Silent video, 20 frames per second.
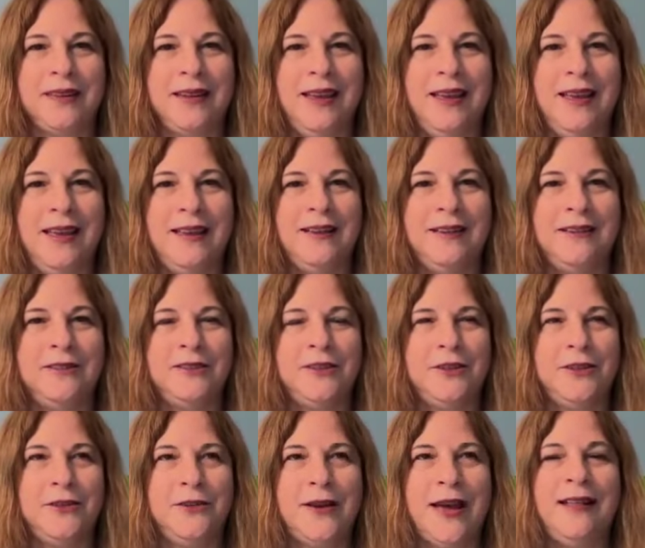And
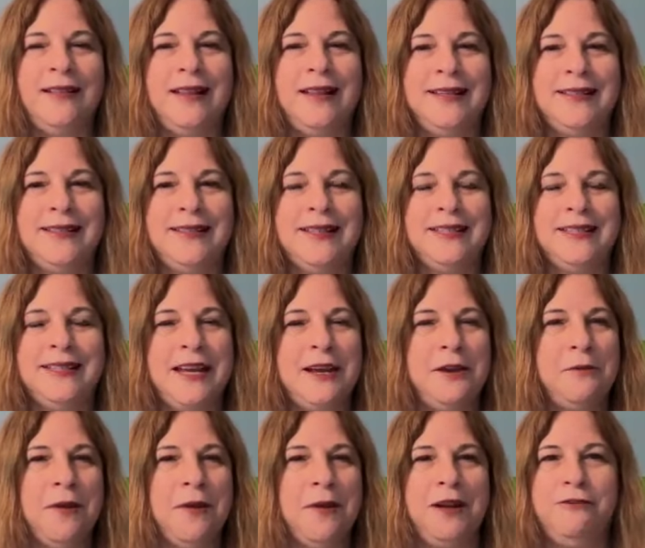so allies can
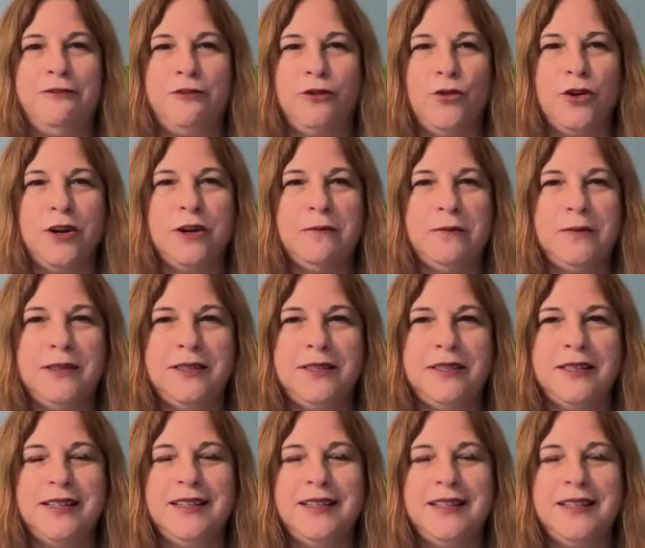take many forms.